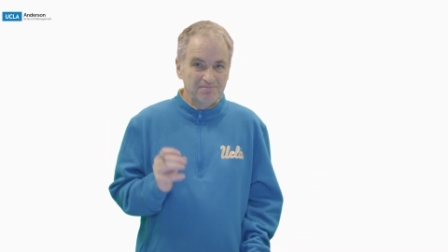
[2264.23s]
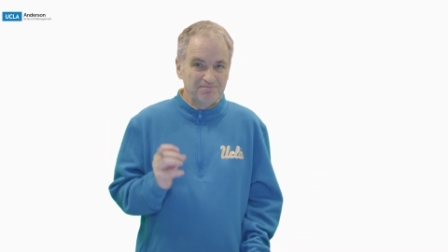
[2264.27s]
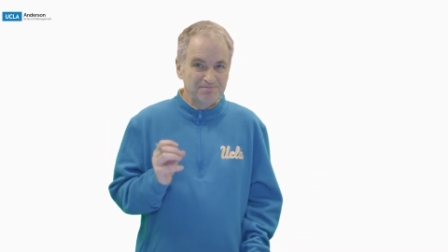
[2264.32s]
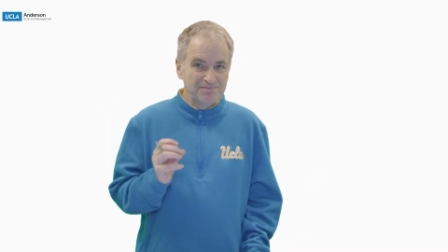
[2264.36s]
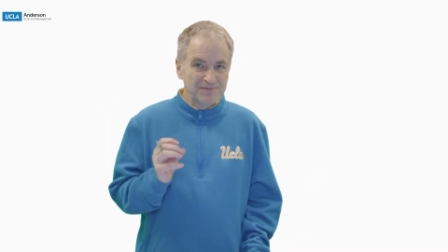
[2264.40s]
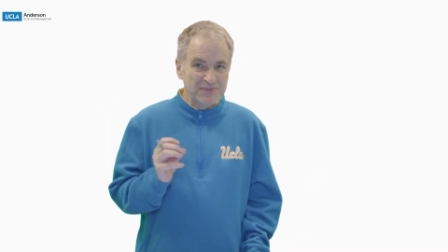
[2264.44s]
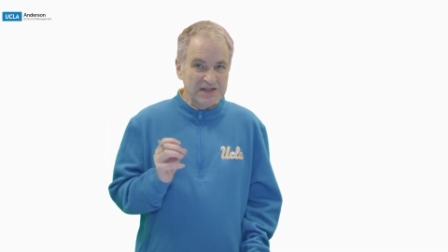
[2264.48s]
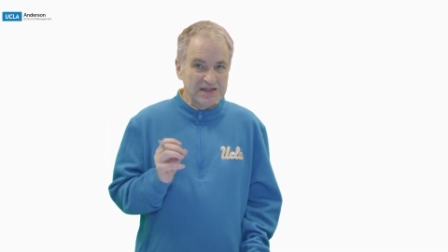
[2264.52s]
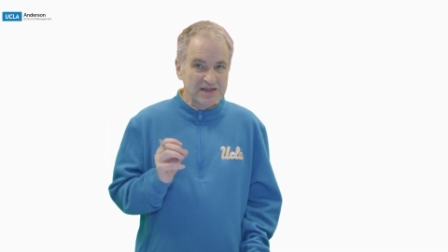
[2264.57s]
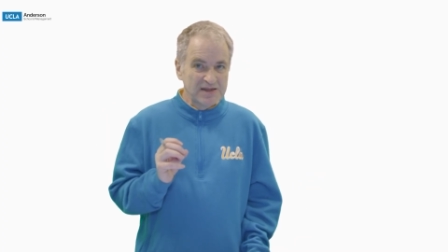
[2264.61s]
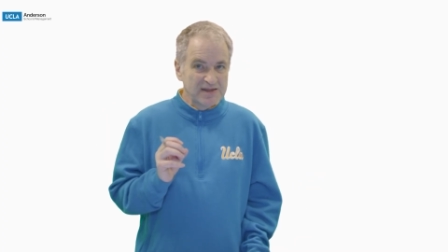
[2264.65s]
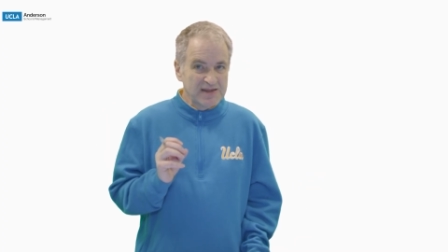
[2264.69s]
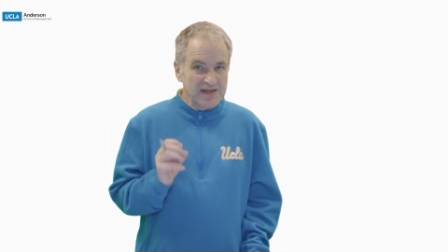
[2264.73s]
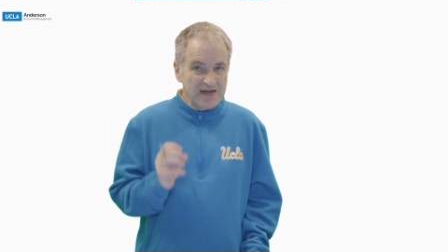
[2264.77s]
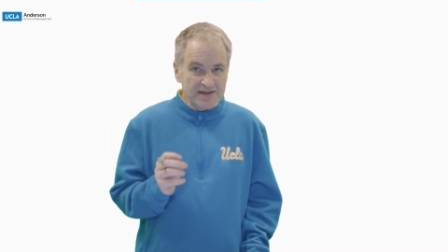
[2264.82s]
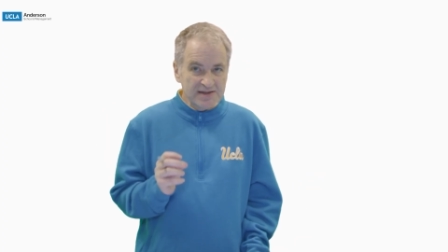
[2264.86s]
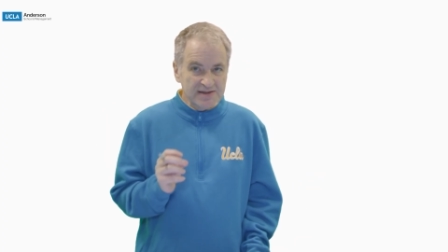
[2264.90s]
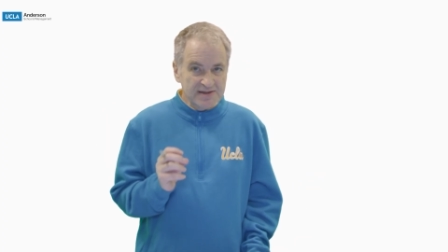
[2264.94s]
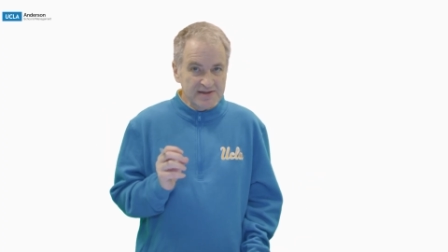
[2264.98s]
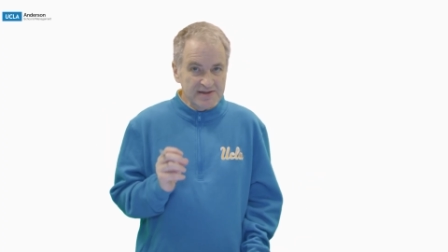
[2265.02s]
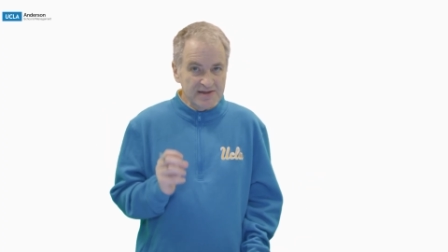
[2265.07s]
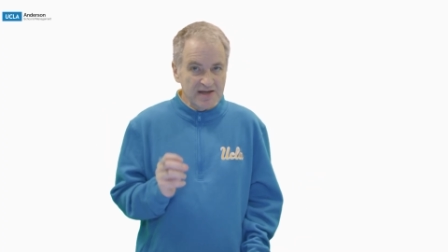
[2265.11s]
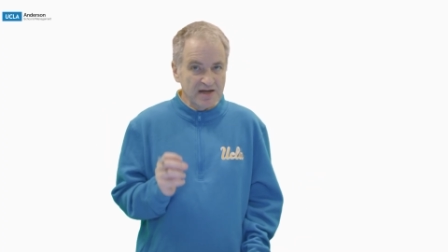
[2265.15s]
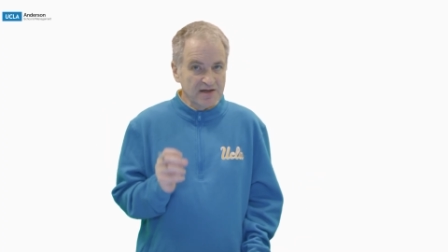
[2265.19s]
But
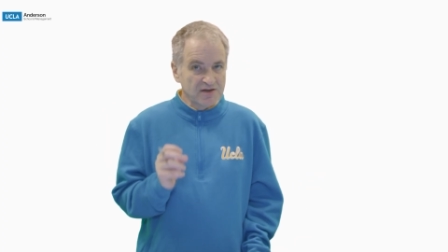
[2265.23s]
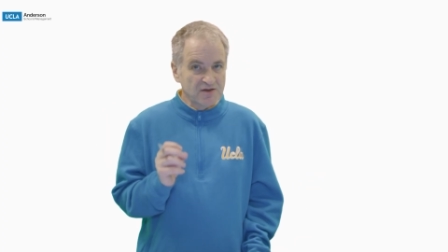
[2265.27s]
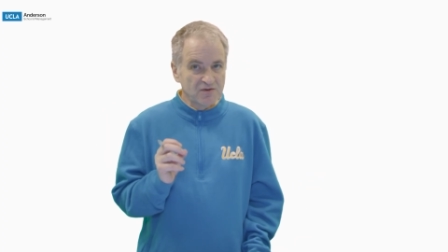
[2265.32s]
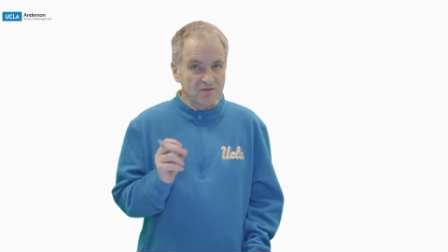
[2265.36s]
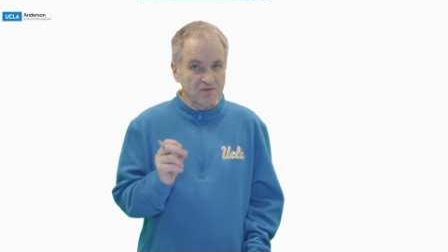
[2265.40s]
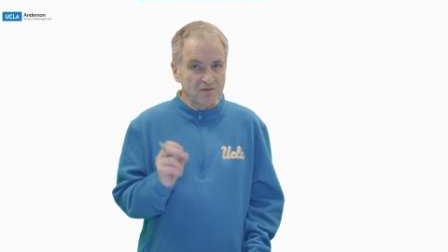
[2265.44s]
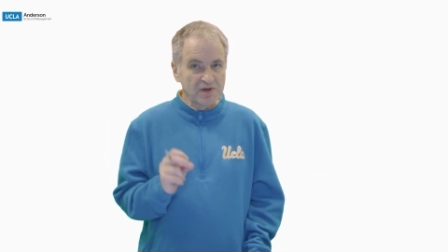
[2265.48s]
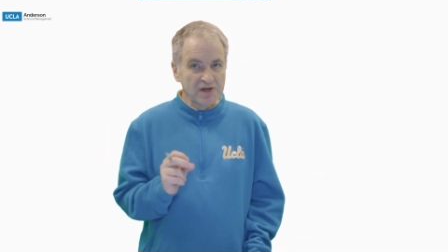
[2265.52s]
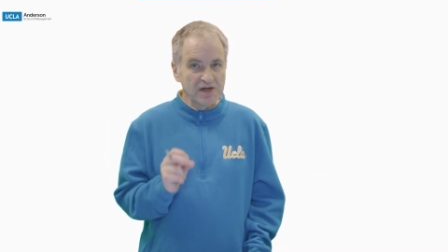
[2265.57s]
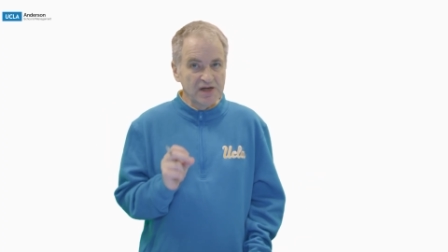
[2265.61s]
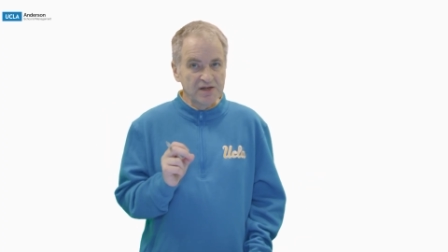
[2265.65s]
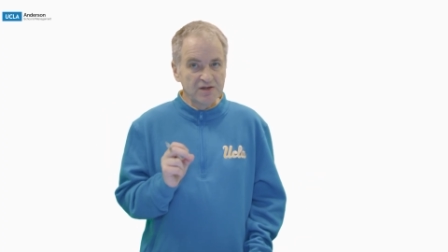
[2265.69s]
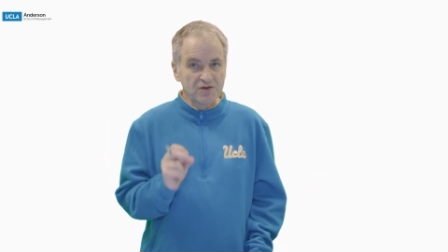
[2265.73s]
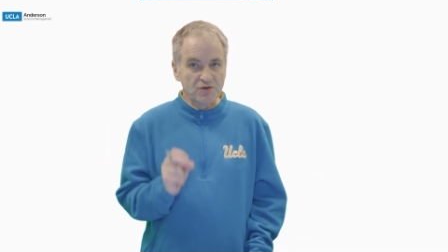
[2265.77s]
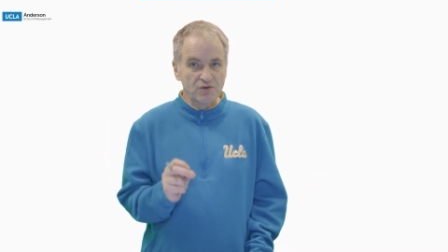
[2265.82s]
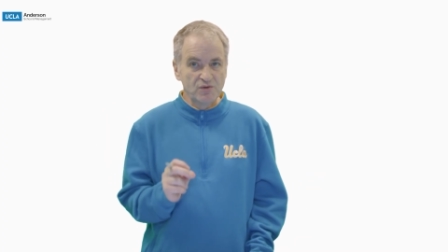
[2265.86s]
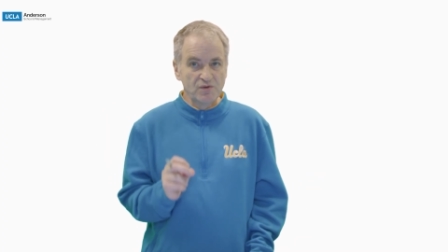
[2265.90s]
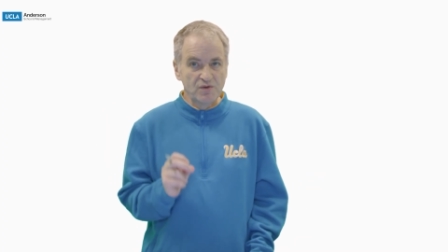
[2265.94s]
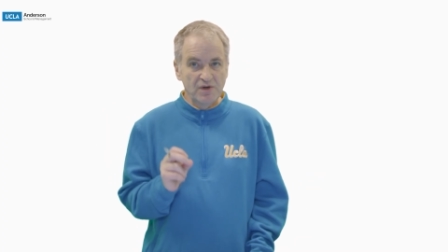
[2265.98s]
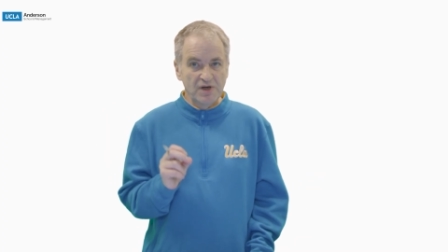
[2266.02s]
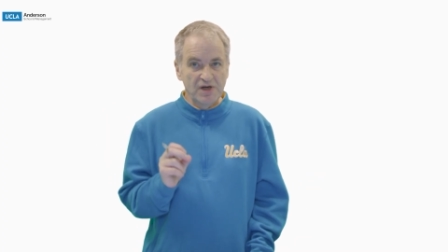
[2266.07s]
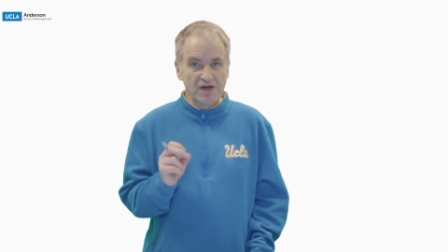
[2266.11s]
that's not really true